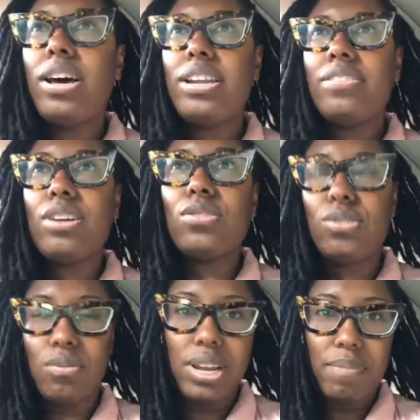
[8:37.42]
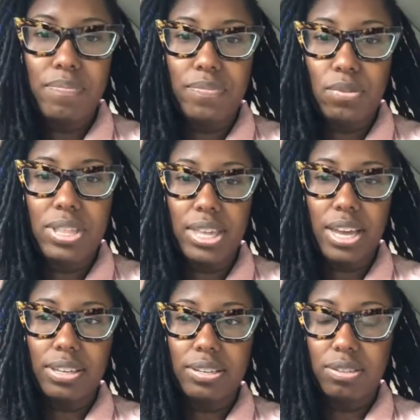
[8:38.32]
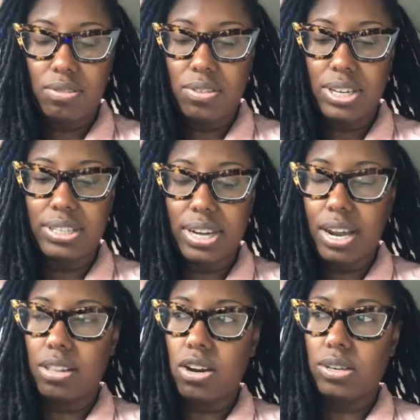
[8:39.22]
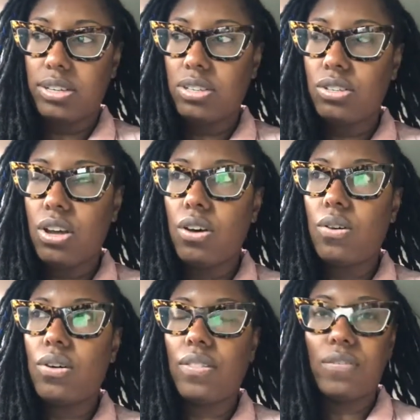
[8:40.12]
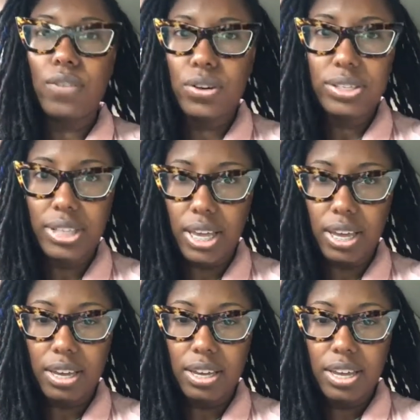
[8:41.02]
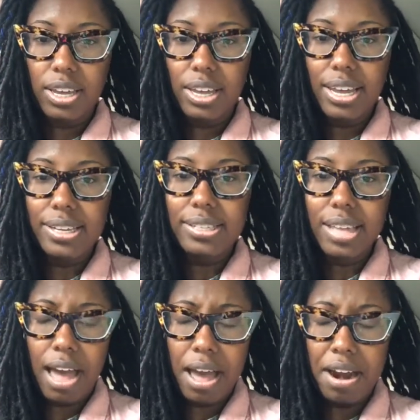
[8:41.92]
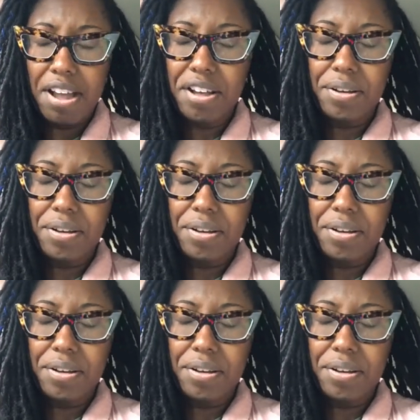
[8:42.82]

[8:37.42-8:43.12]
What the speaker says: there's three things that I learned. So the first thing is that